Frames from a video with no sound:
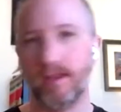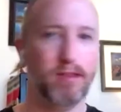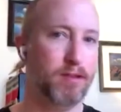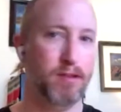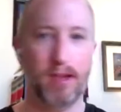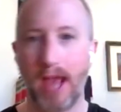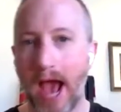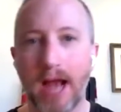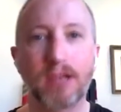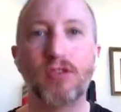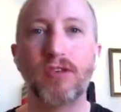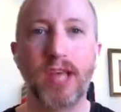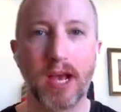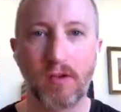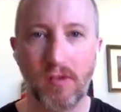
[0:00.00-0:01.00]
Actors
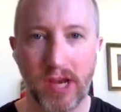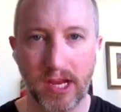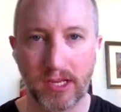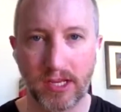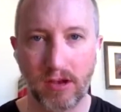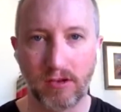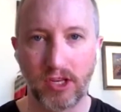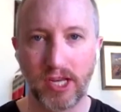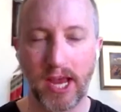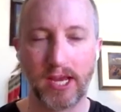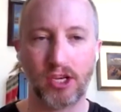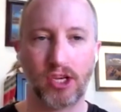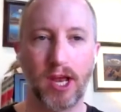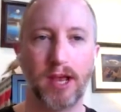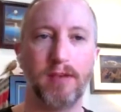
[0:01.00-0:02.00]
Equity
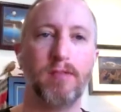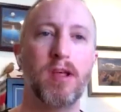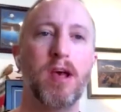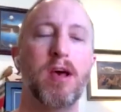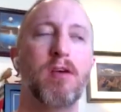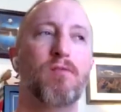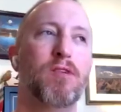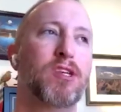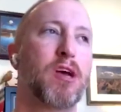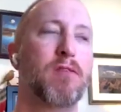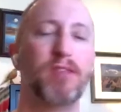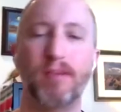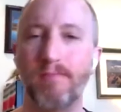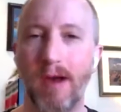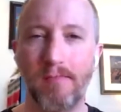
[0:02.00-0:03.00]
Association, which I was a
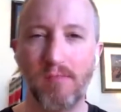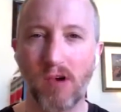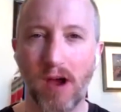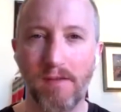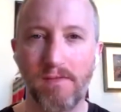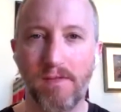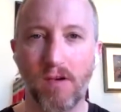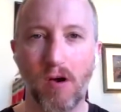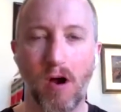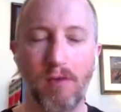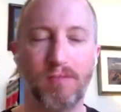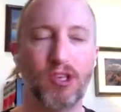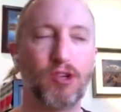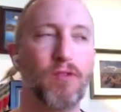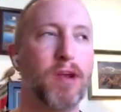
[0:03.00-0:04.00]
member of for
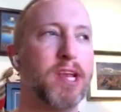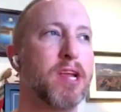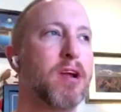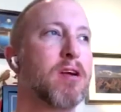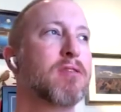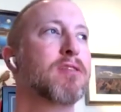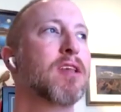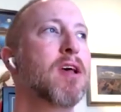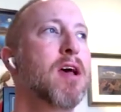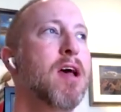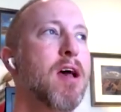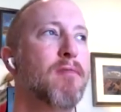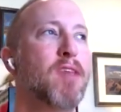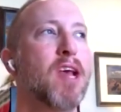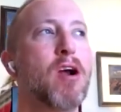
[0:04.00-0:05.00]
almost 20 years,
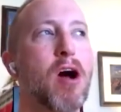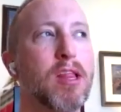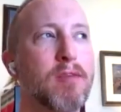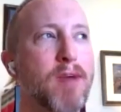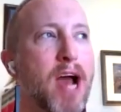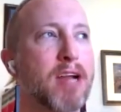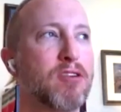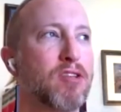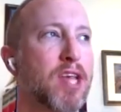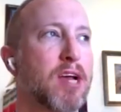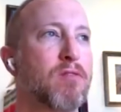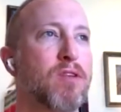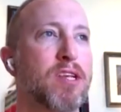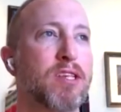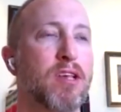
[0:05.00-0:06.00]
they called up Actors
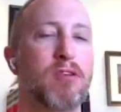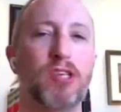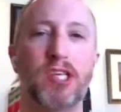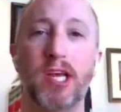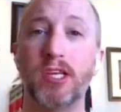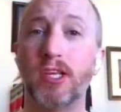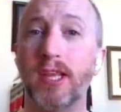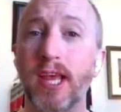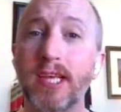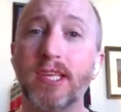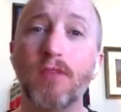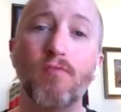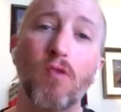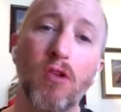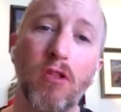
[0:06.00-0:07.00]
Equity Association. They said,
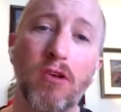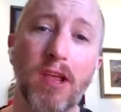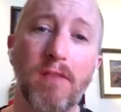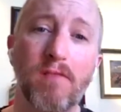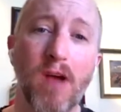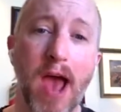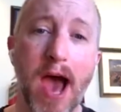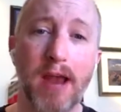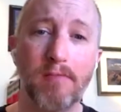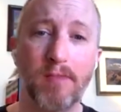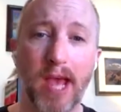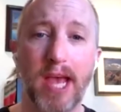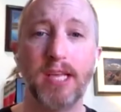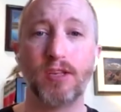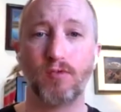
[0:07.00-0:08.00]
we're looking for Adam
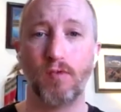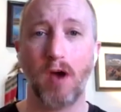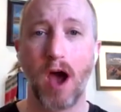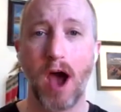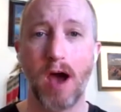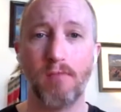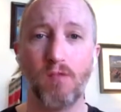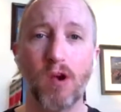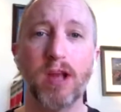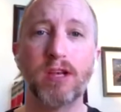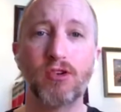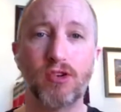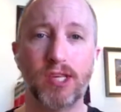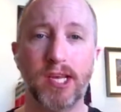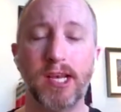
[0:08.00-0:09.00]
Cates. We're
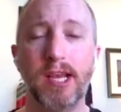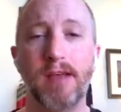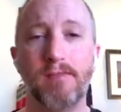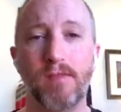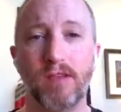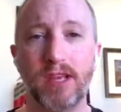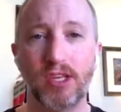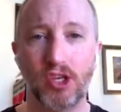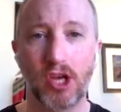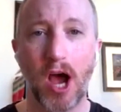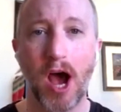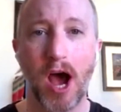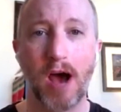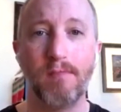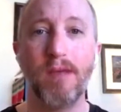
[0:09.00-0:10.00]
interested in him for this
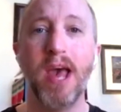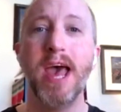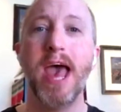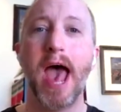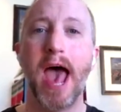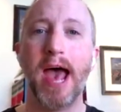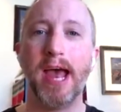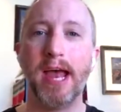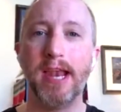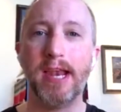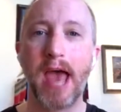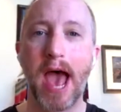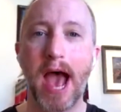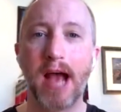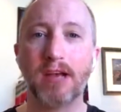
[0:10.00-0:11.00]
job. And
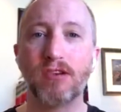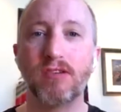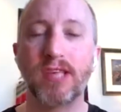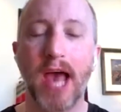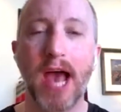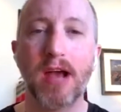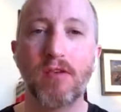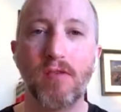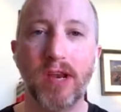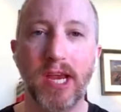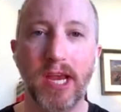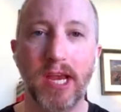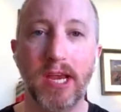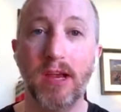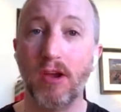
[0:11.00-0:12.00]
Actors
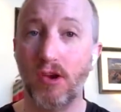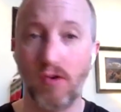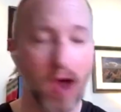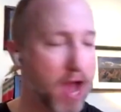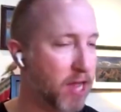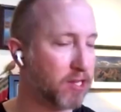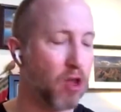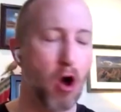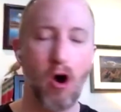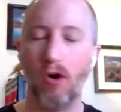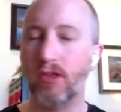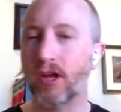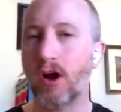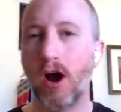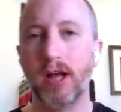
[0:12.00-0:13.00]
Equity, who has all the
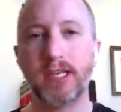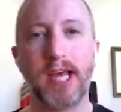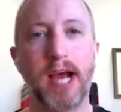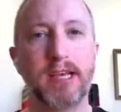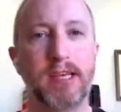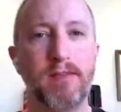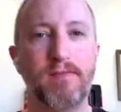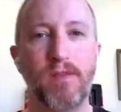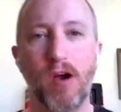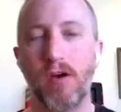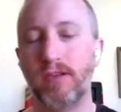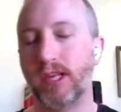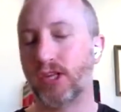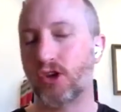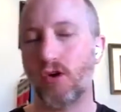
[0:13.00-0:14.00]
contact info
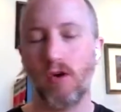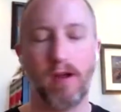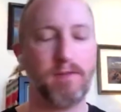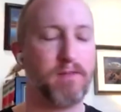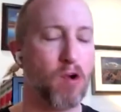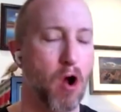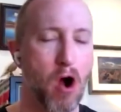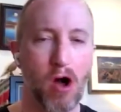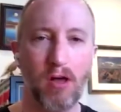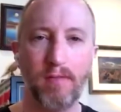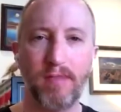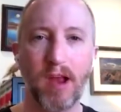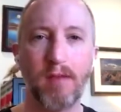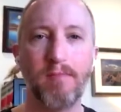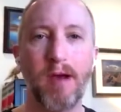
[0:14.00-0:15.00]
that's current for all of
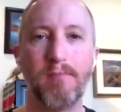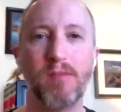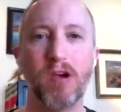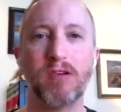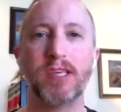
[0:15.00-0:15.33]
their members,